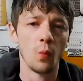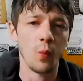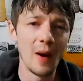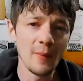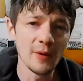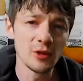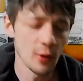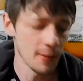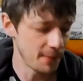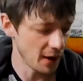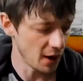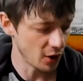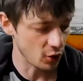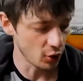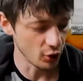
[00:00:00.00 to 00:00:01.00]
When we're doing
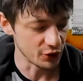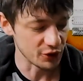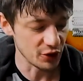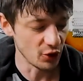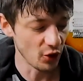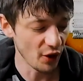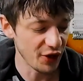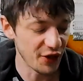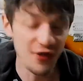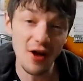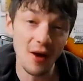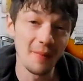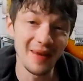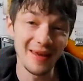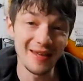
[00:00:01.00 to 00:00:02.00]
bar chords, your
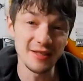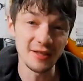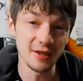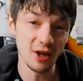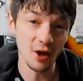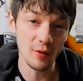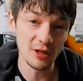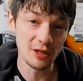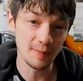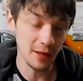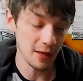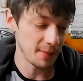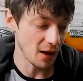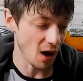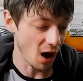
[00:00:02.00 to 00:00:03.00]
thumb isn't going to
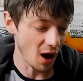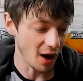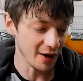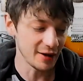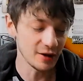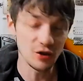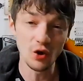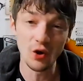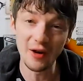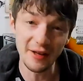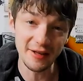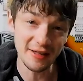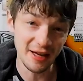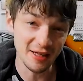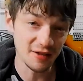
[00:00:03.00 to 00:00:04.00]
be behind your
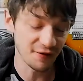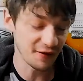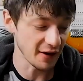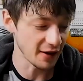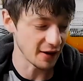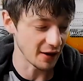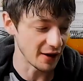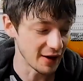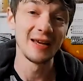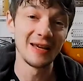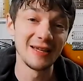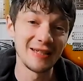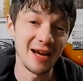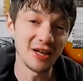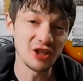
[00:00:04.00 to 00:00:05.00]
index finger.
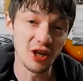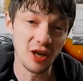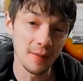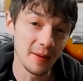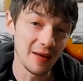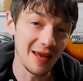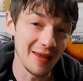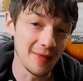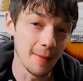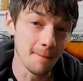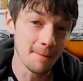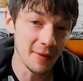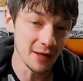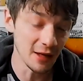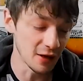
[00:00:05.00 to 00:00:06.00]
It's actually going to be in the
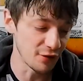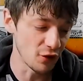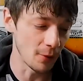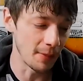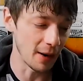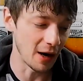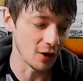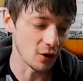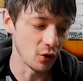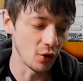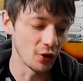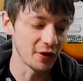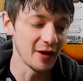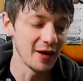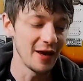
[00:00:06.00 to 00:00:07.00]
middle of your bar
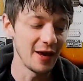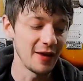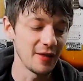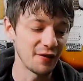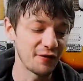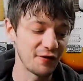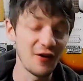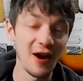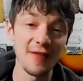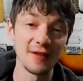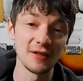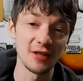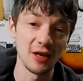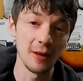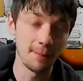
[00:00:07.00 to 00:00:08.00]
chord, in the fret
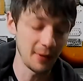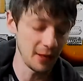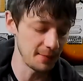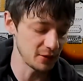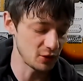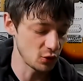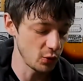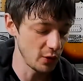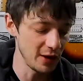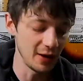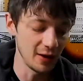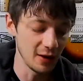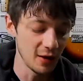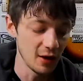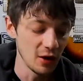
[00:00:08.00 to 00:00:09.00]
that's going to be
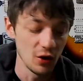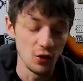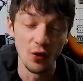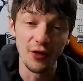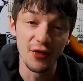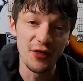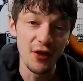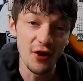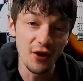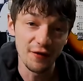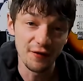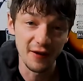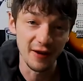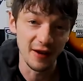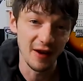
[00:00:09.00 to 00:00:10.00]
between your 3rd
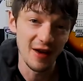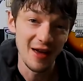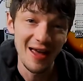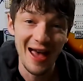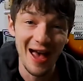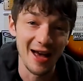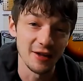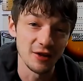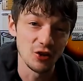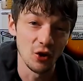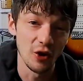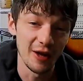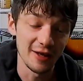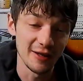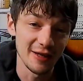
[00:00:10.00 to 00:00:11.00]
finger and
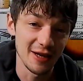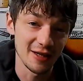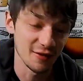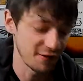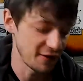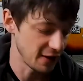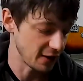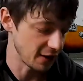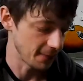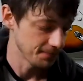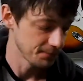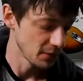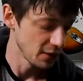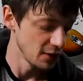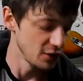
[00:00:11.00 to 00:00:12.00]
your index finger.
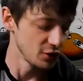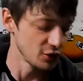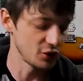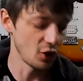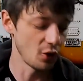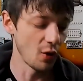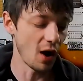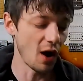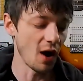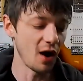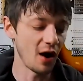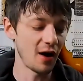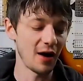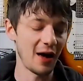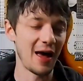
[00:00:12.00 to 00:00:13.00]
So
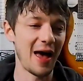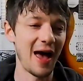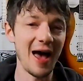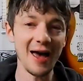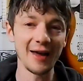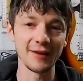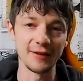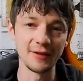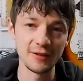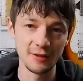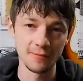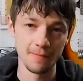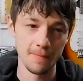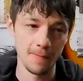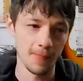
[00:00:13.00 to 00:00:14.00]
our hand,
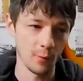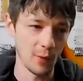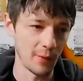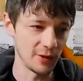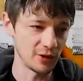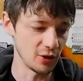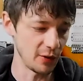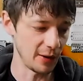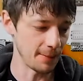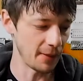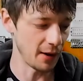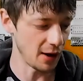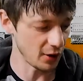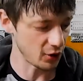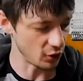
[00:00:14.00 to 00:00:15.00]
when we're doing
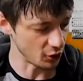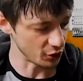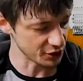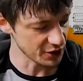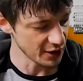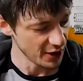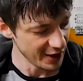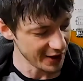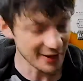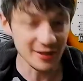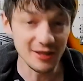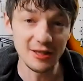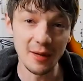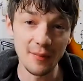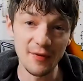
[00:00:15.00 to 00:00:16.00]
bar chords, is
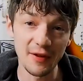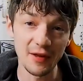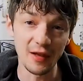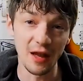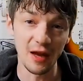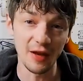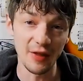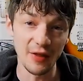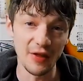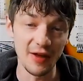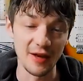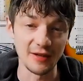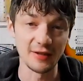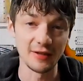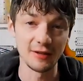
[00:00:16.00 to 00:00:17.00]
something like
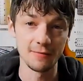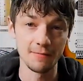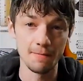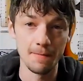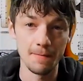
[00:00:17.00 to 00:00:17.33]
this.